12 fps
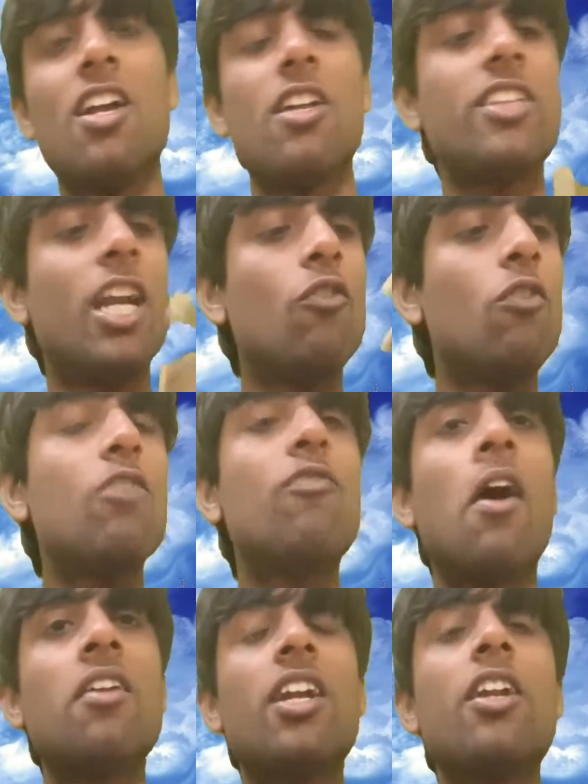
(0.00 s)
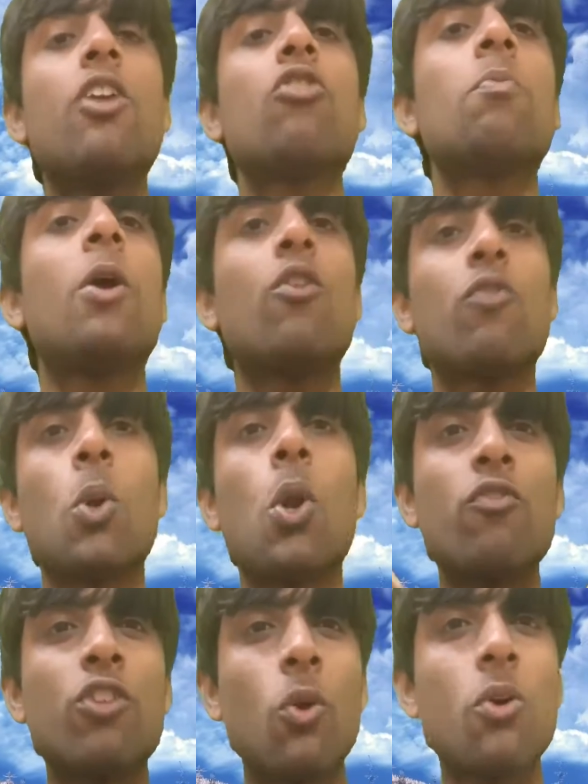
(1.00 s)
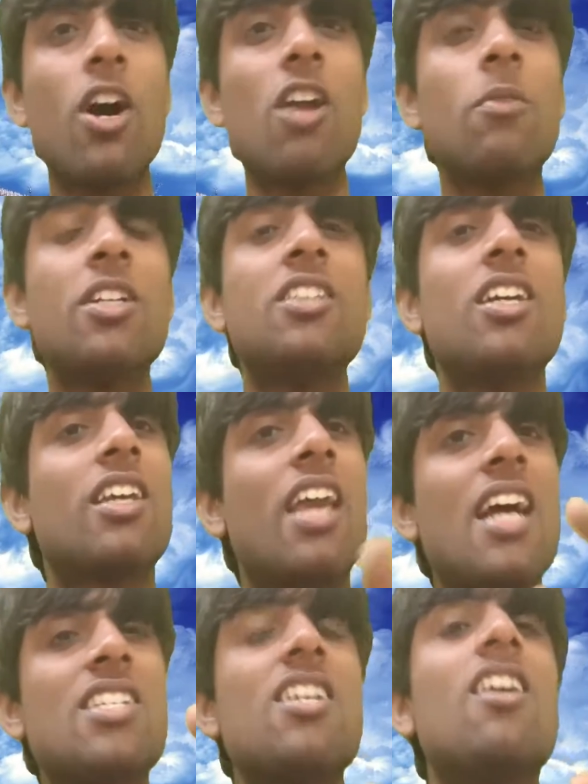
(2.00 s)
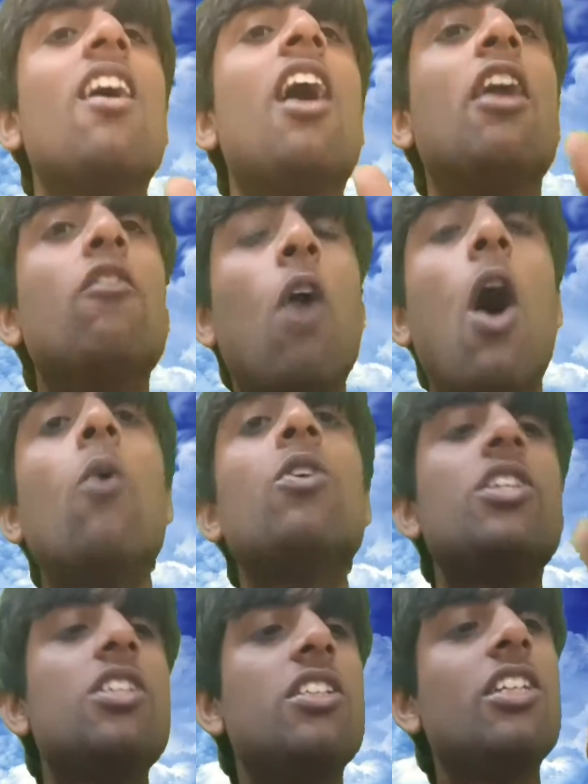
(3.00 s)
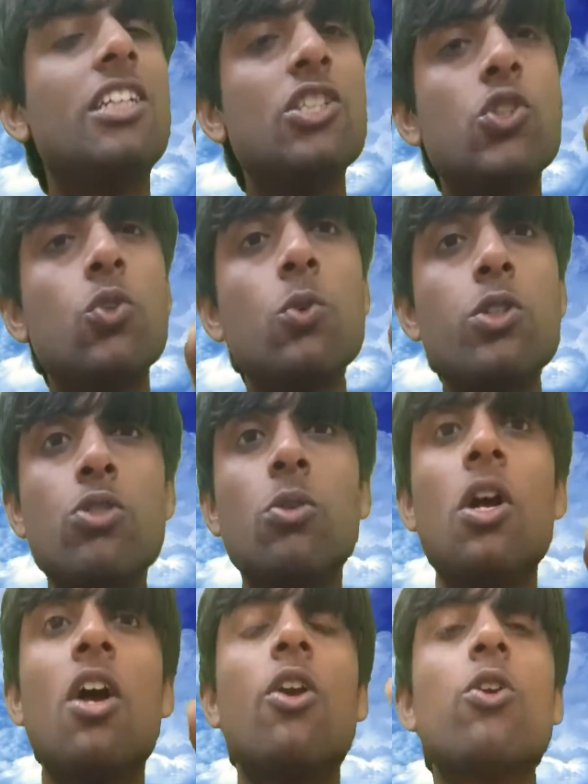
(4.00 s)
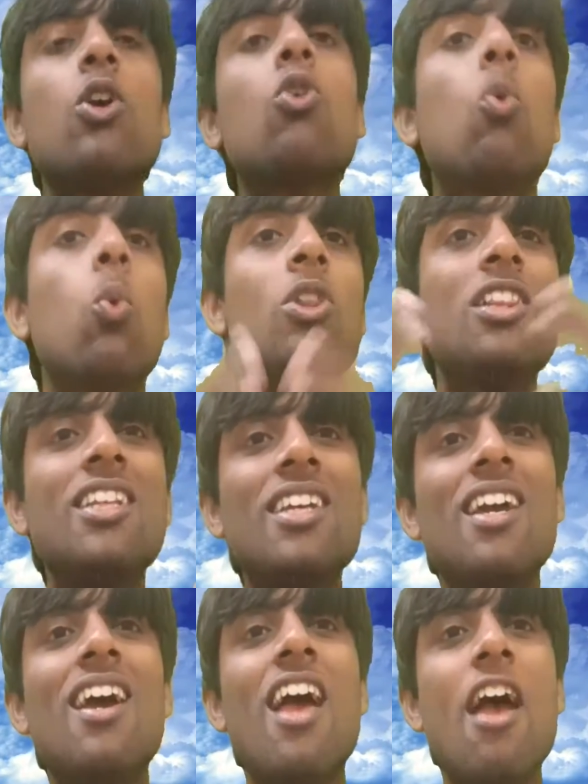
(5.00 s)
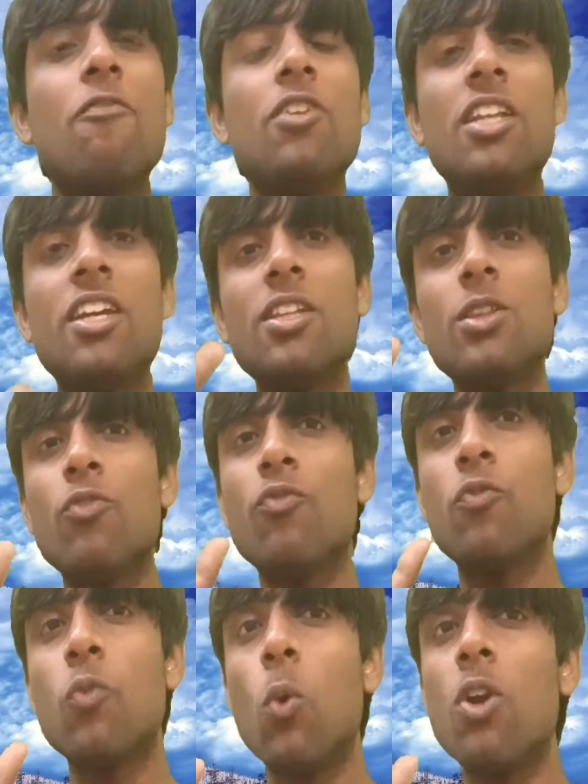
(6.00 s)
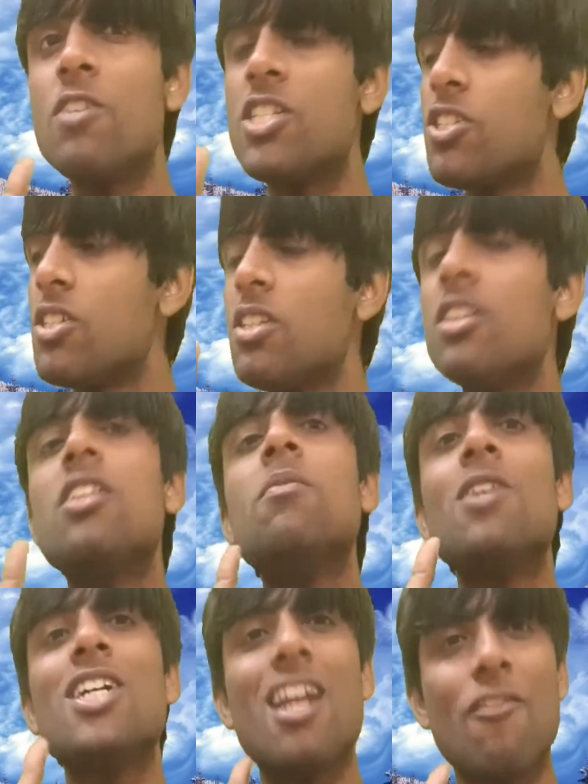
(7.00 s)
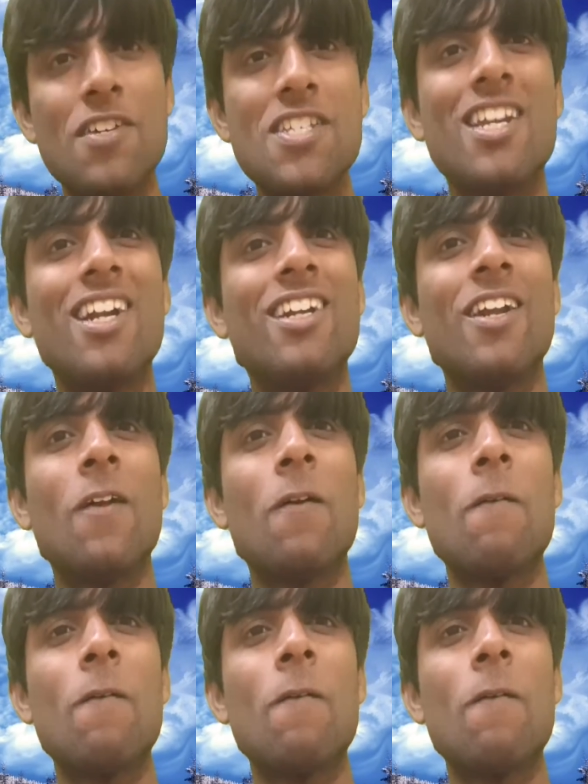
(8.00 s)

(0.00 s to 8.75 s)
Then we find that it is made of chlorofluorocarbon in the gas, and how it is used to cool the everything in the food which is in the refrigerator.